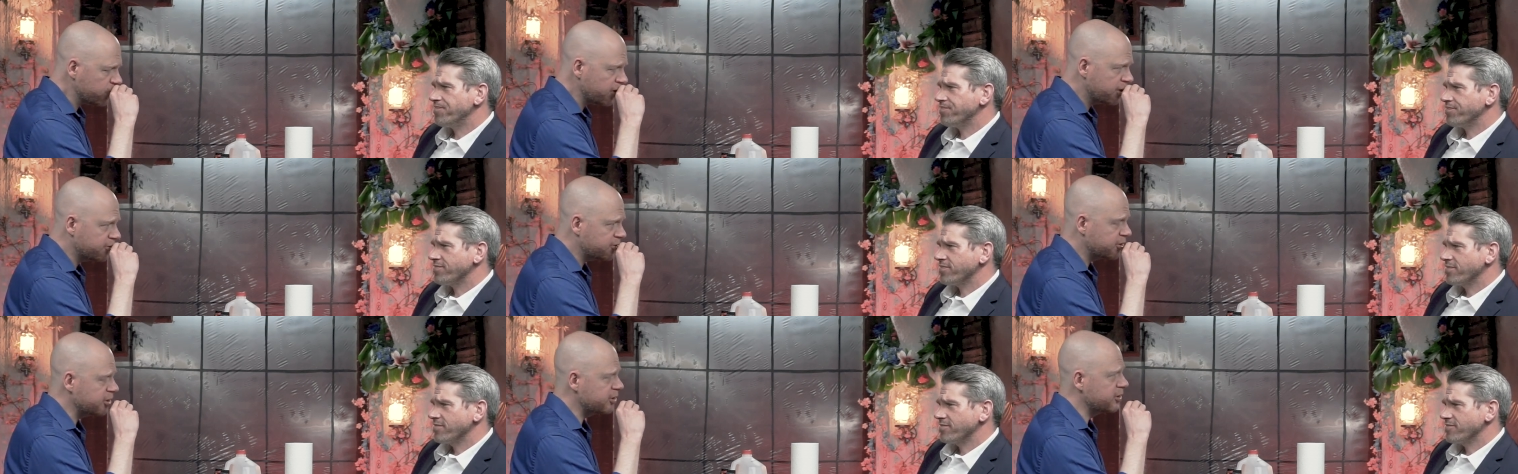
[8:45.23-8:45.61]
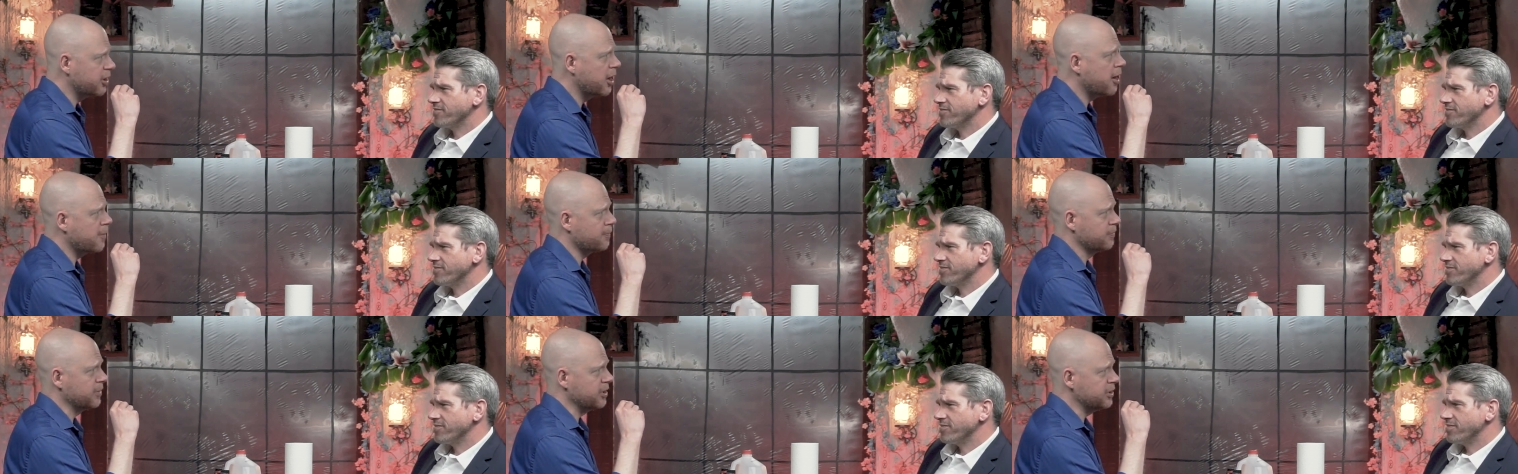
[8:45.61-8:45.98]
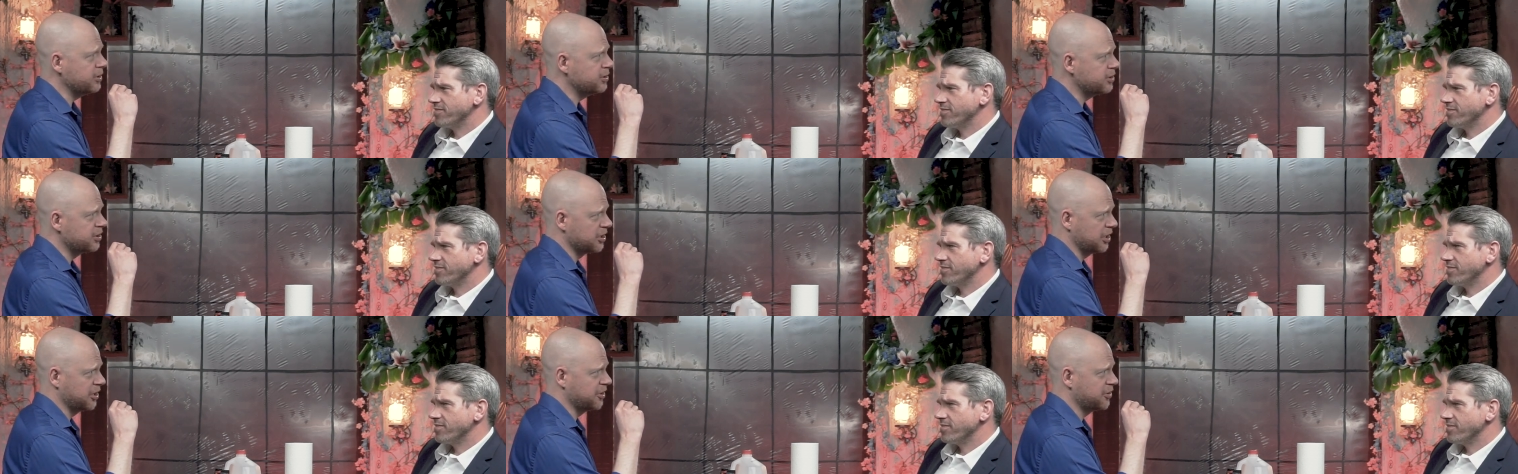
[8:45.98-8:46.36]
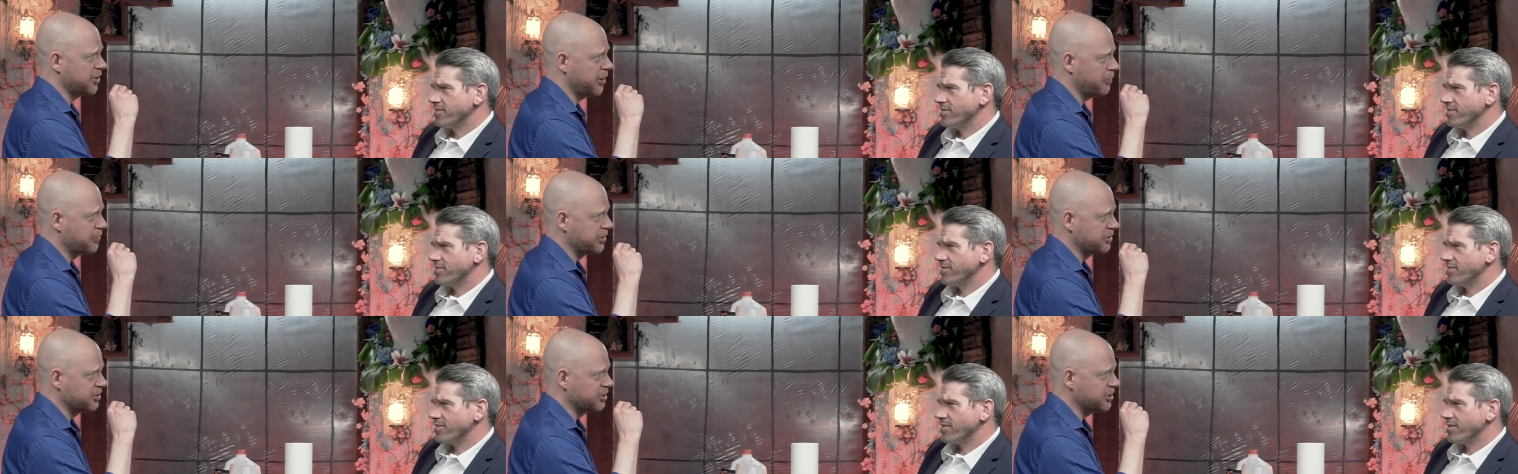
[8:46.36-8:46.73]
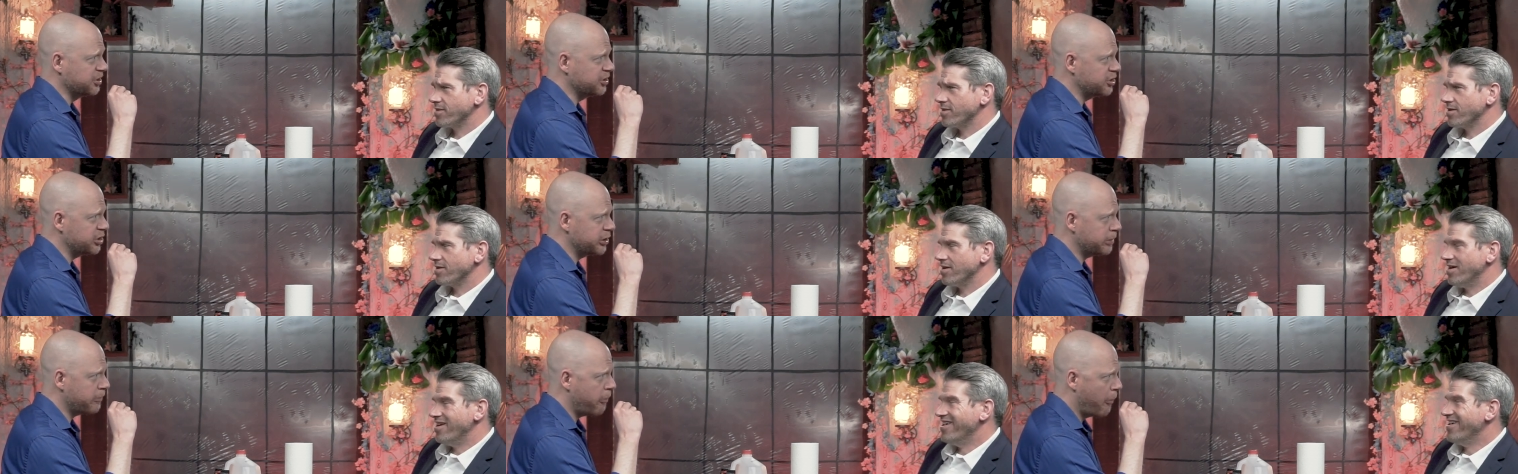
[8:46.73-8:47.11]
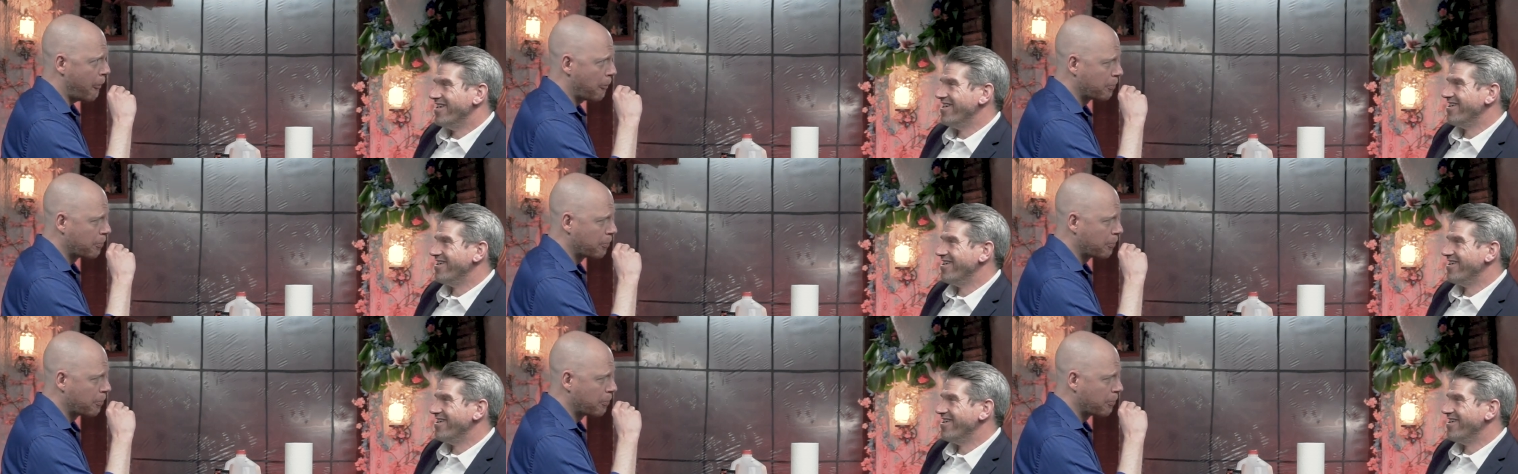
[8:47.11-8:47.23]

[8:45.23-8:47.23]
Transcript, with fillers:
Speaker 1: did not mean to end up in teaching,